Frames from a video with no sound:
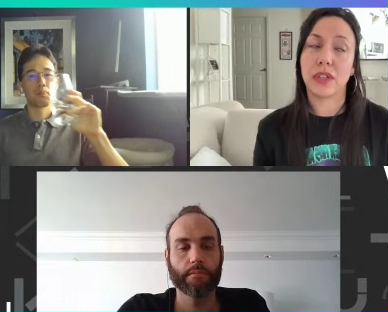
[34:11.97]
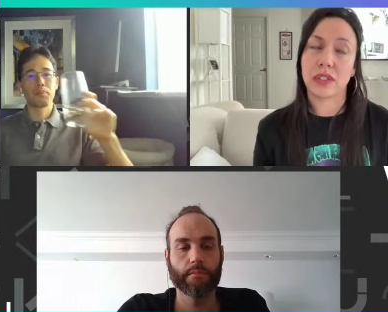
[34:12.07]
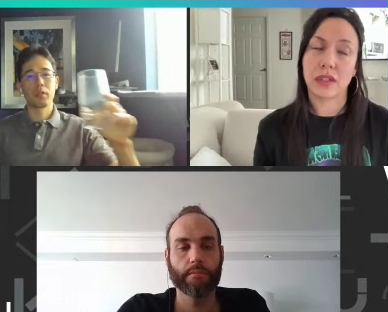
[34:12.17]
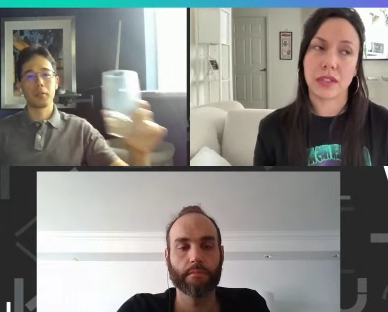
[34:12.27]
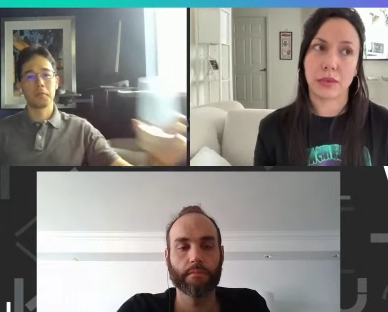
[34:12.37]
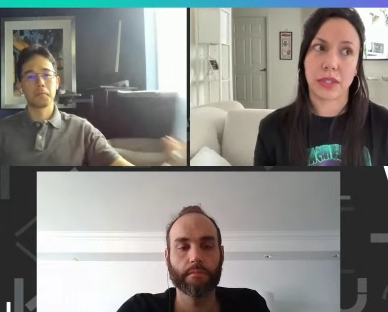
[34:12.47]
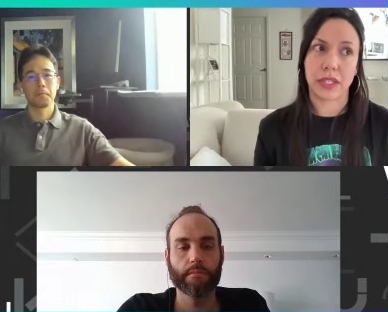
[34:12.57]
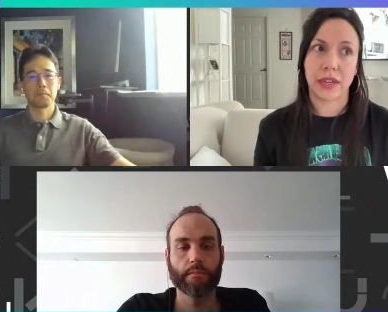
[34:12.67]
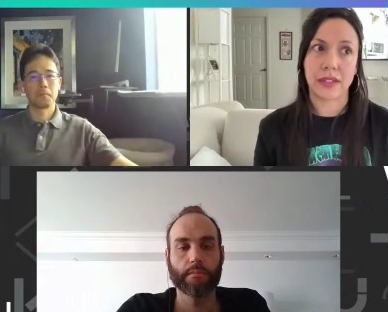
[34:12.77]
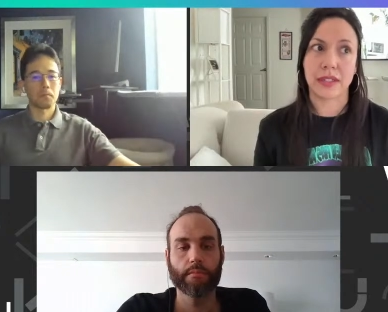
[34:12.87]
Speaker 1: It's also really
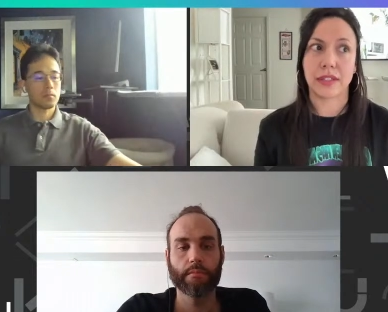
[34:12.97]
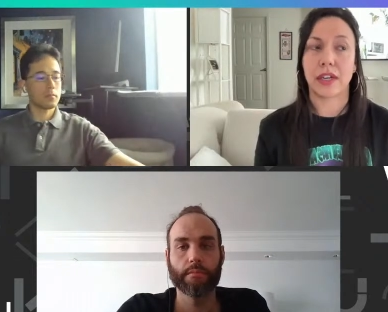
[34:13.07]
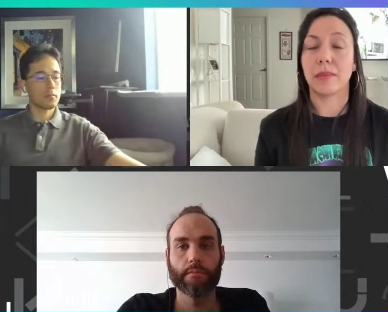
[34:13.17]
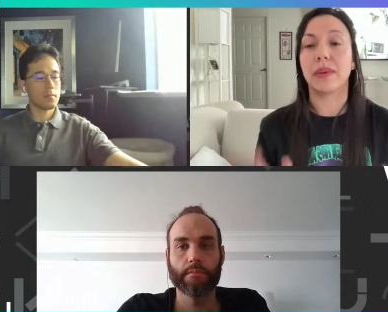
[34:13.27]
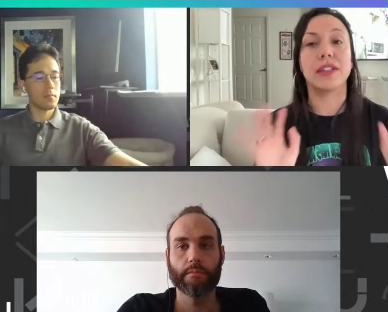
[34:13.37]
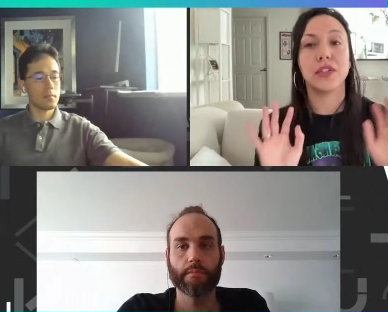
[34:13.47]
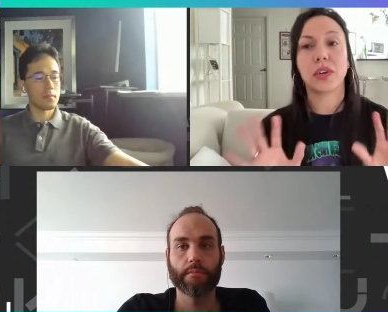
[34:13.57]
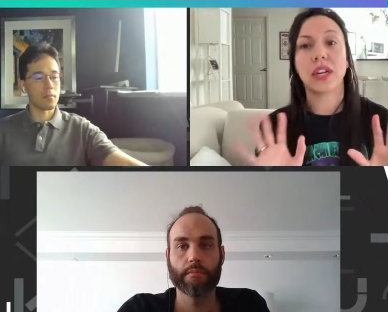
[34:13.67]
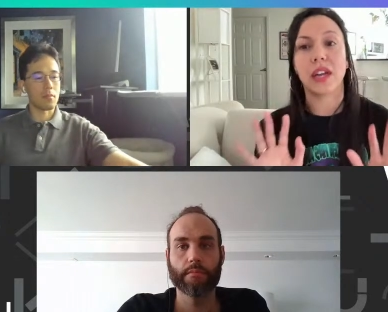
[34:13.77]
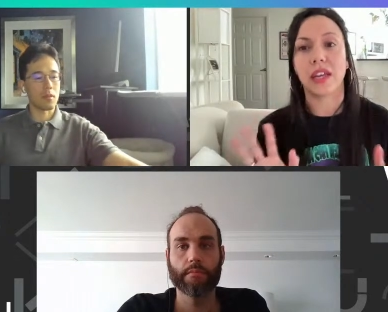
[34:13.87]
necessary. But
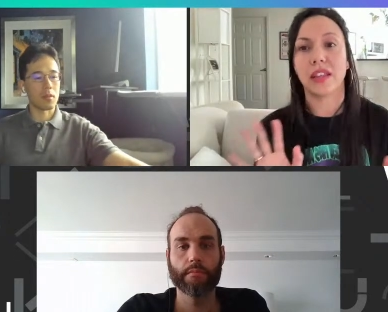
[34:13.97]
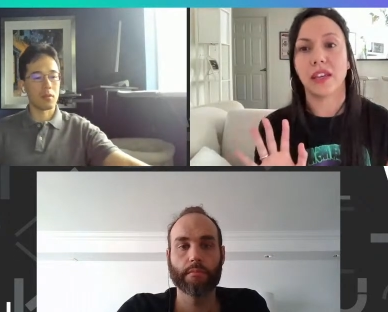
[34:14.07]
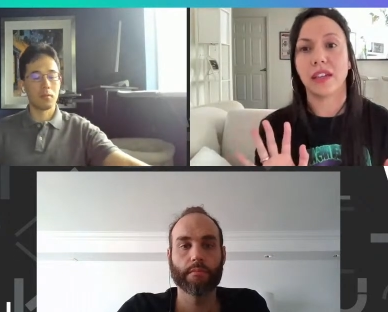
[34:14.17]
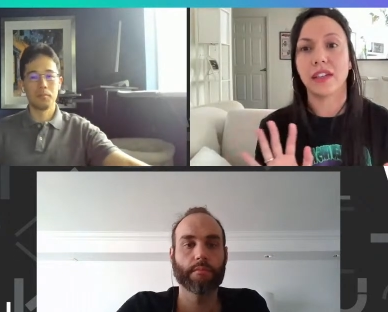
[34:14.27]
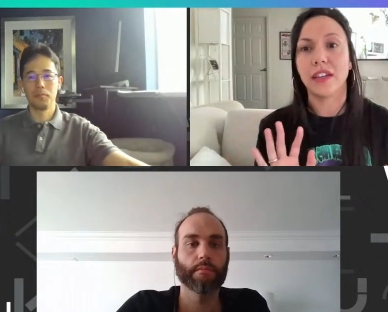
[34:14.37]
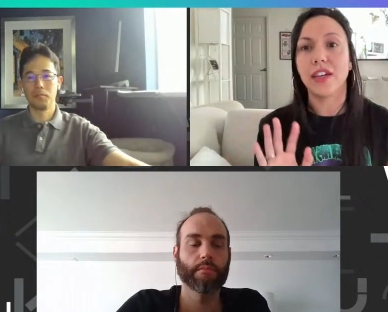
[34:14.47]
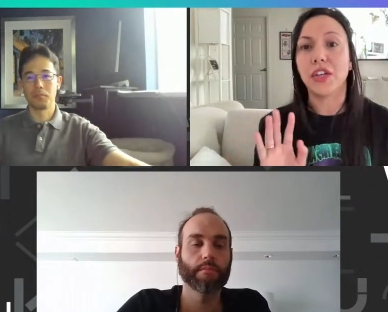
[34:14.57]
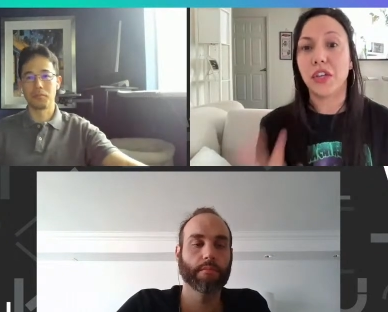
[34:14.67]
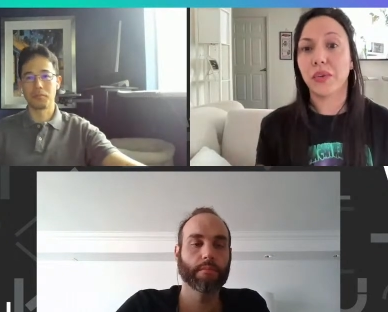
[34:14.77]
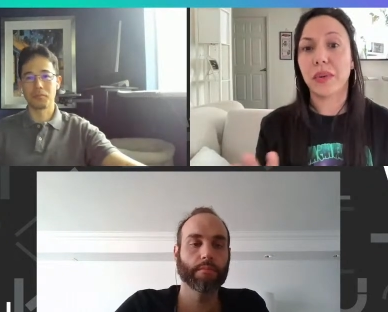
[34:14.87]
Jordan, I think
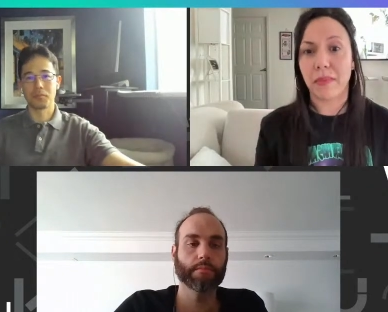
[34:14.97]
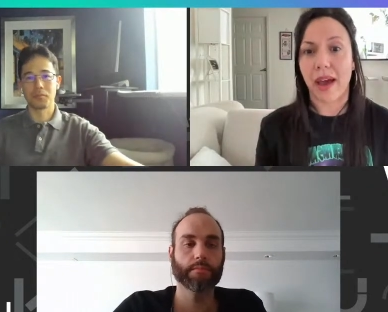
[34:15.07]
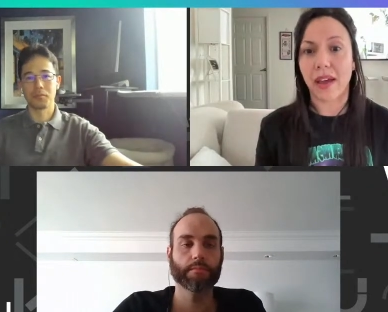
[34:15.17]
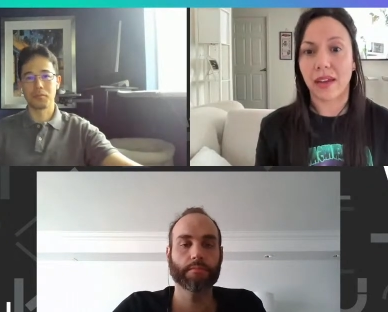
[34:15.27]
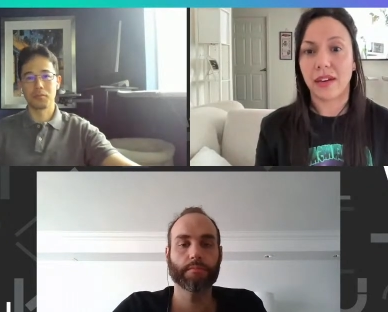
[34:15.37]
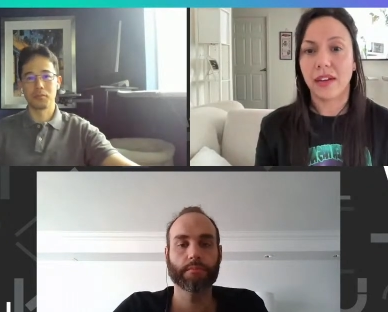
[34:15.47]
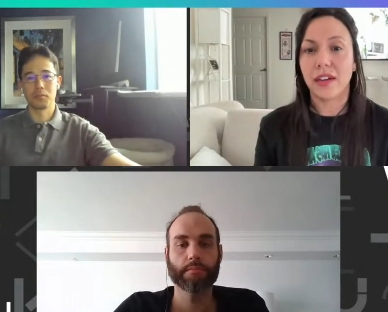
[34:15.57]
you and Matt